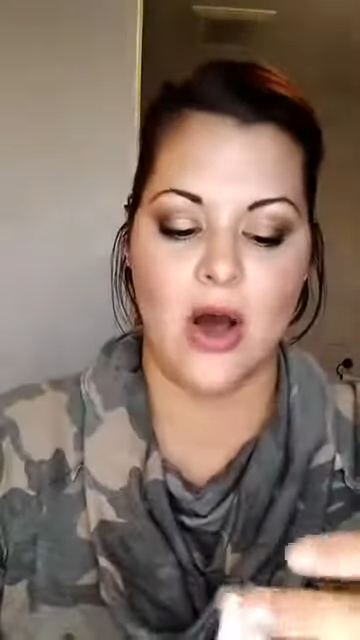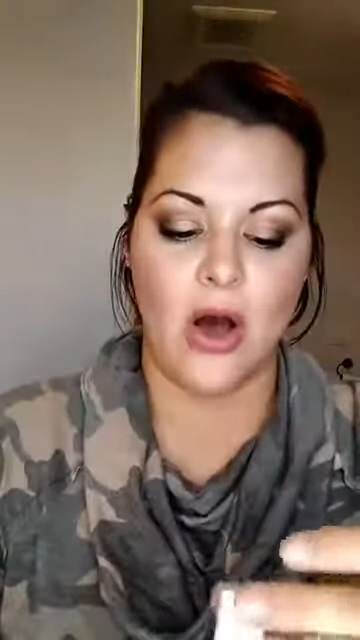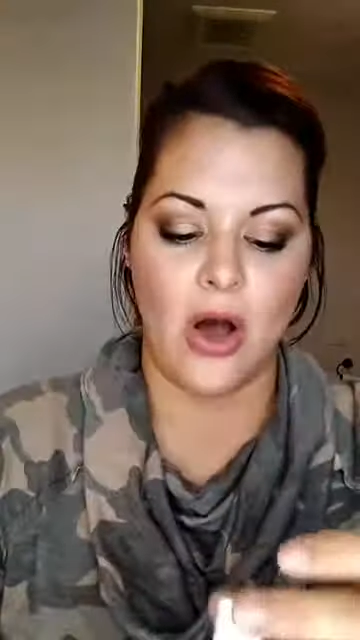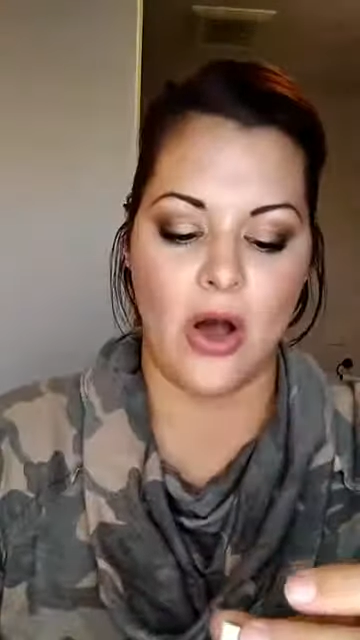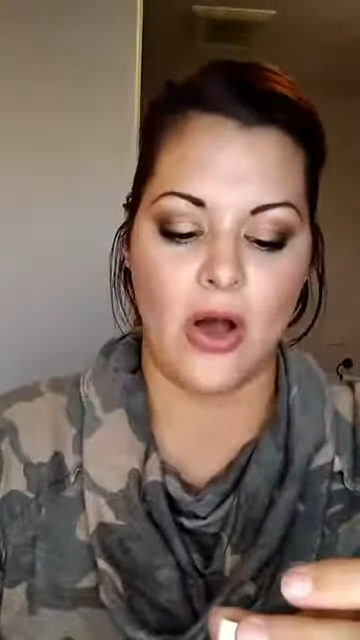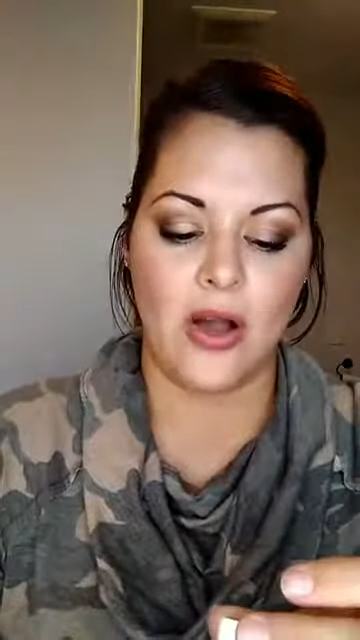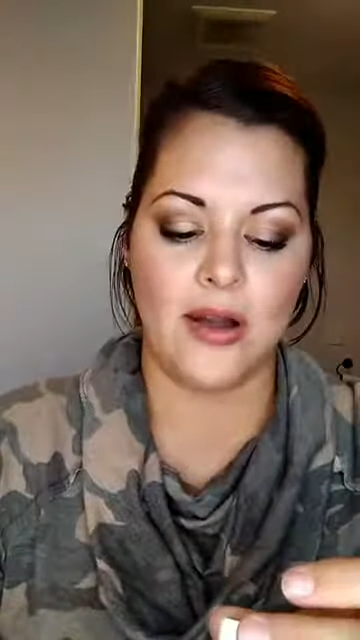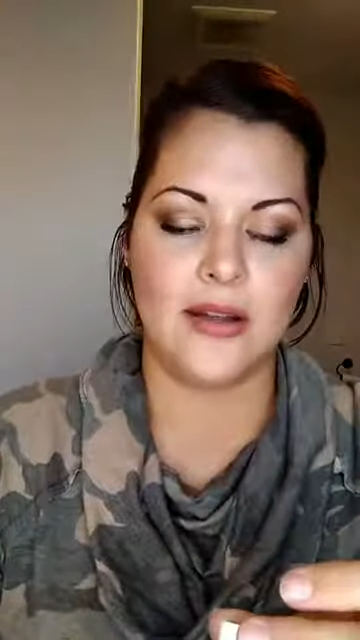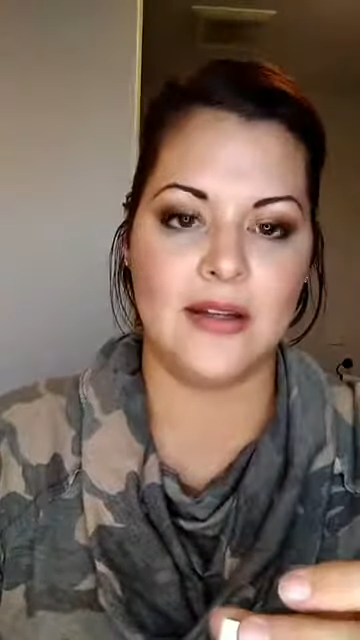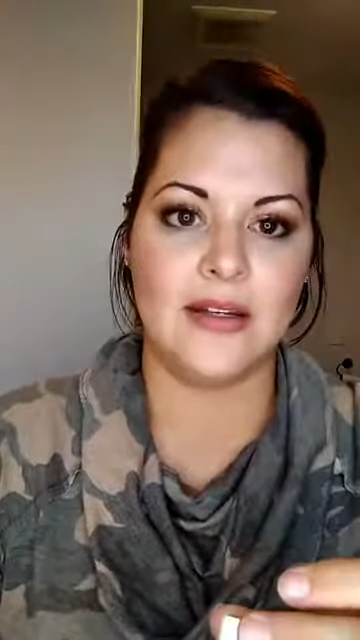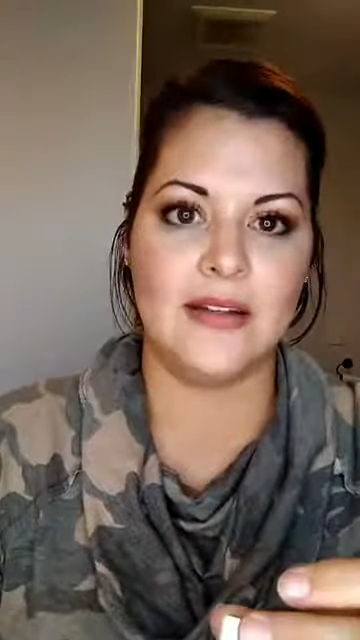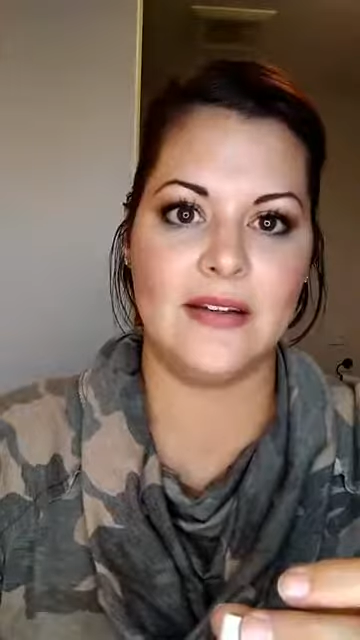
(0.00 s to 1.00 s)

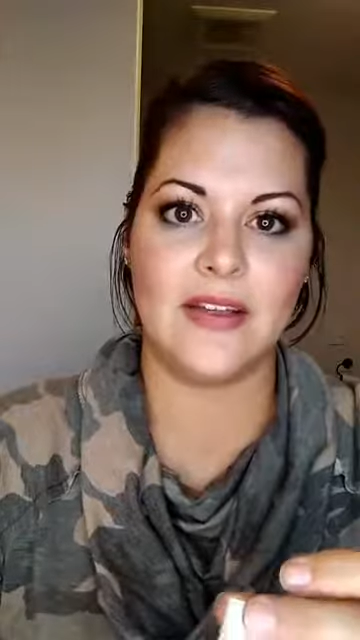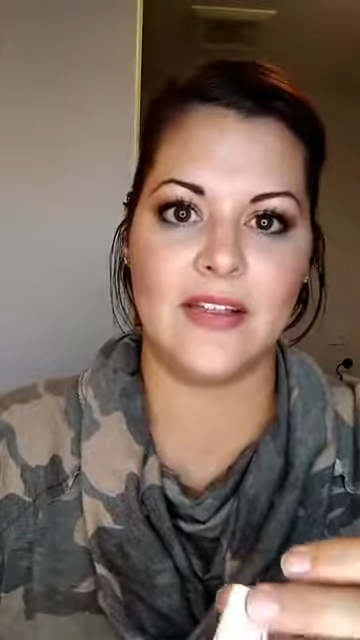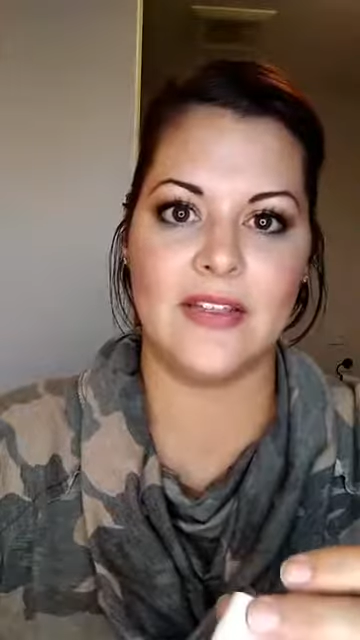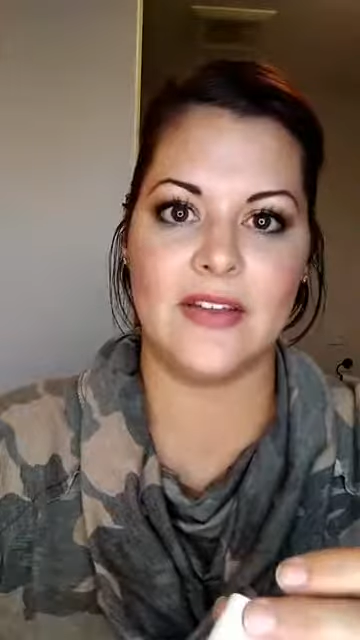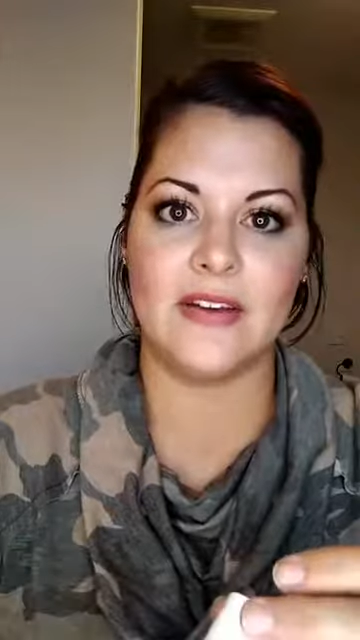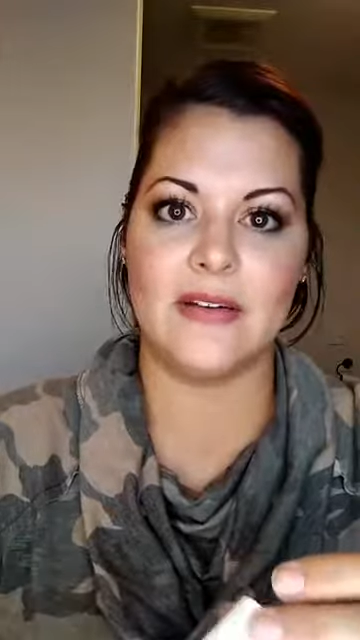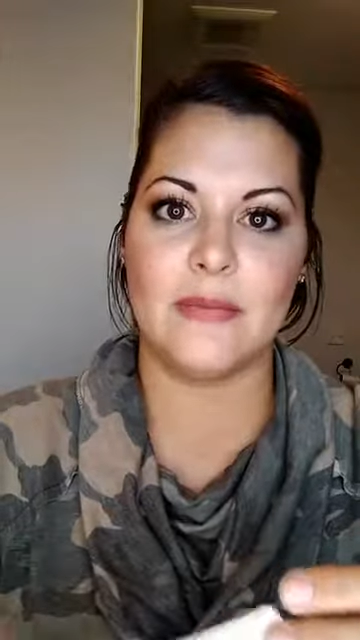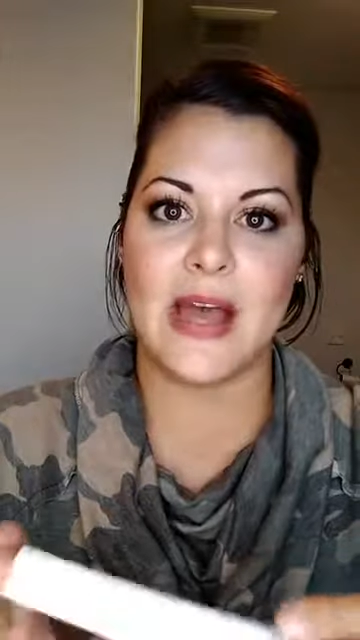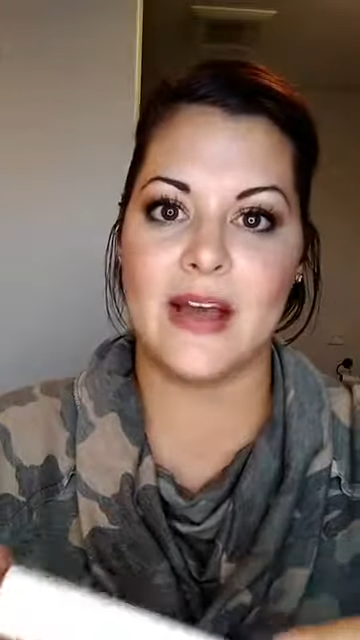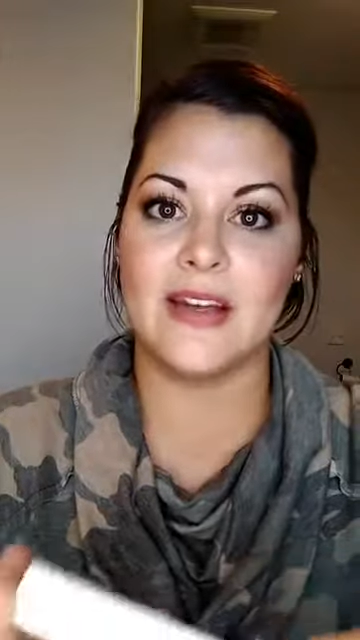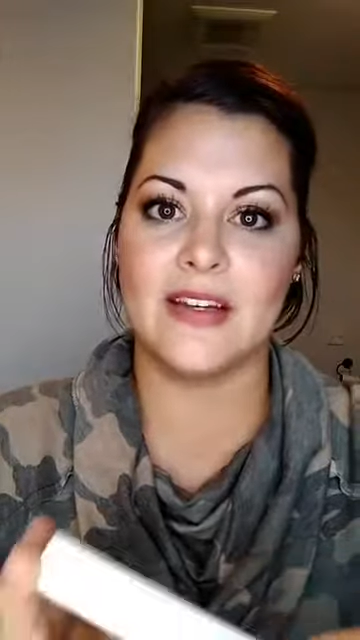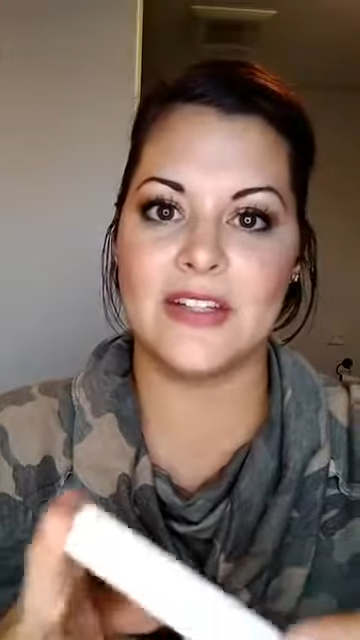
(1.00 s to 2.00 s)
on the
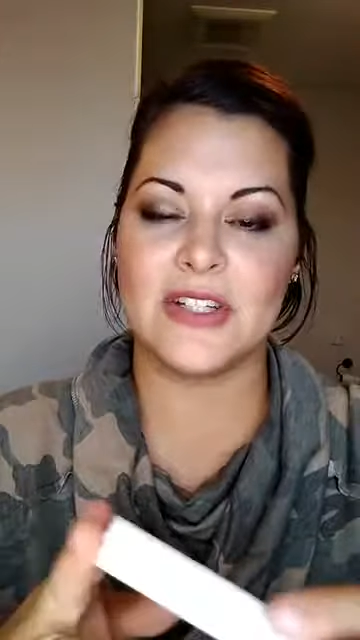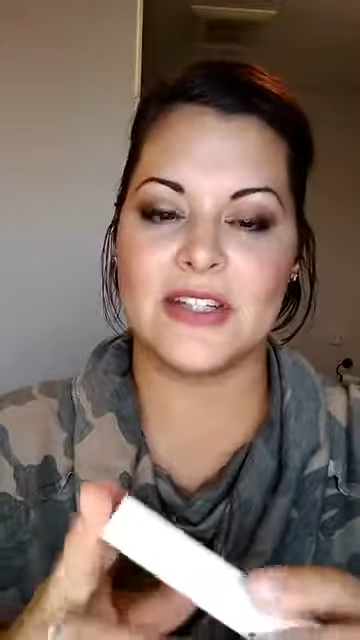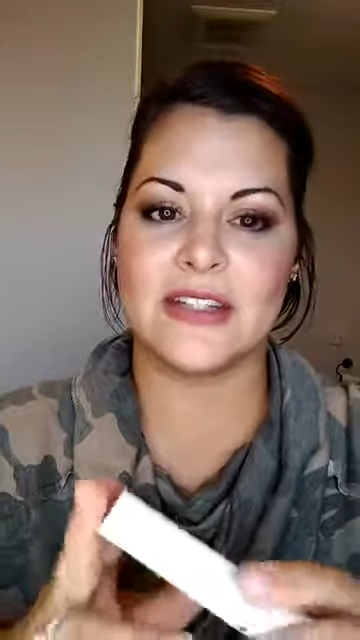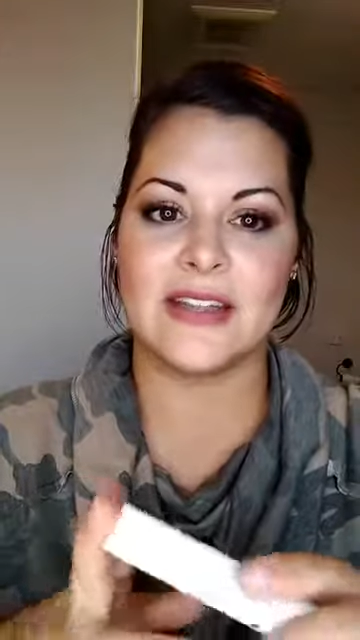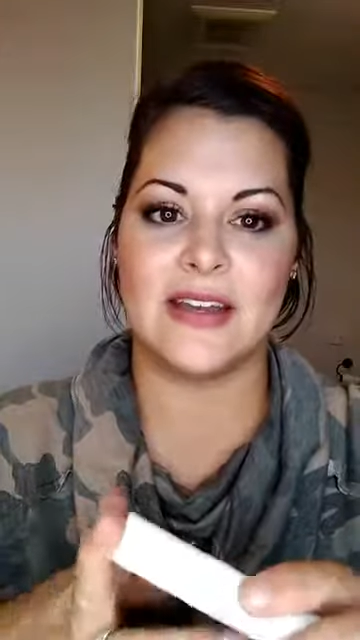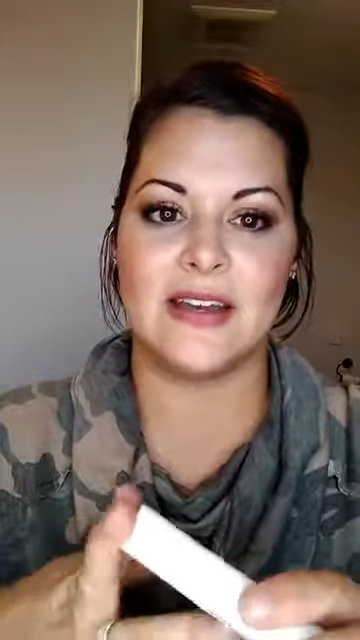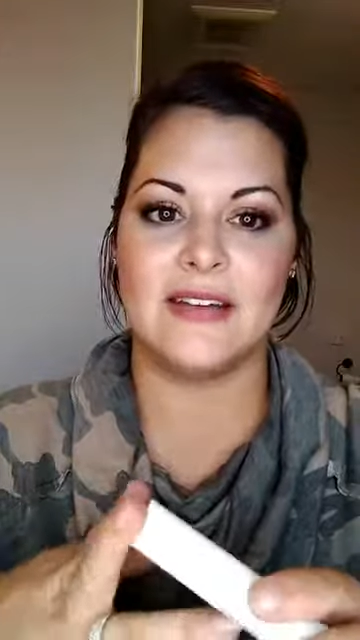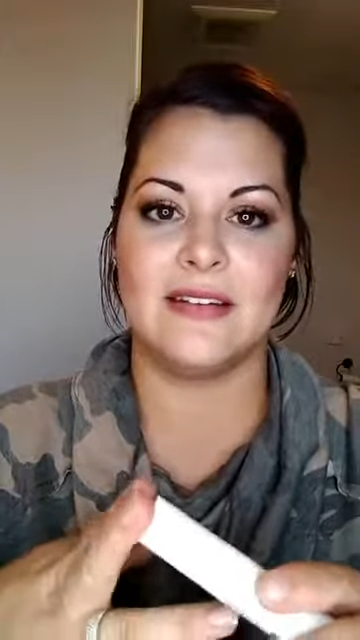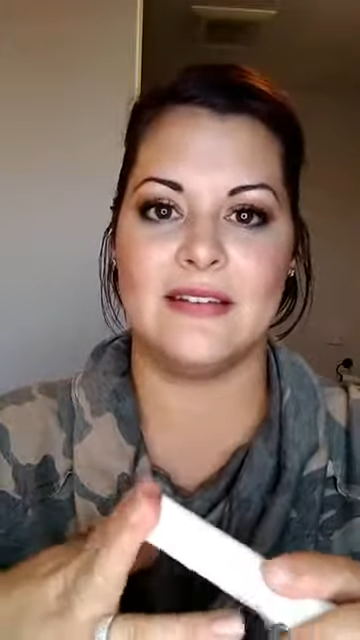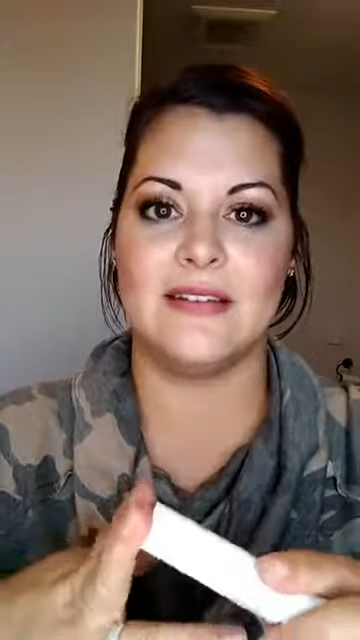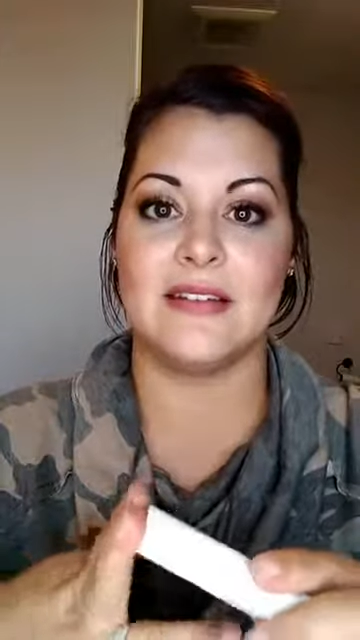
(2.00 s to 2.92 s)
package it said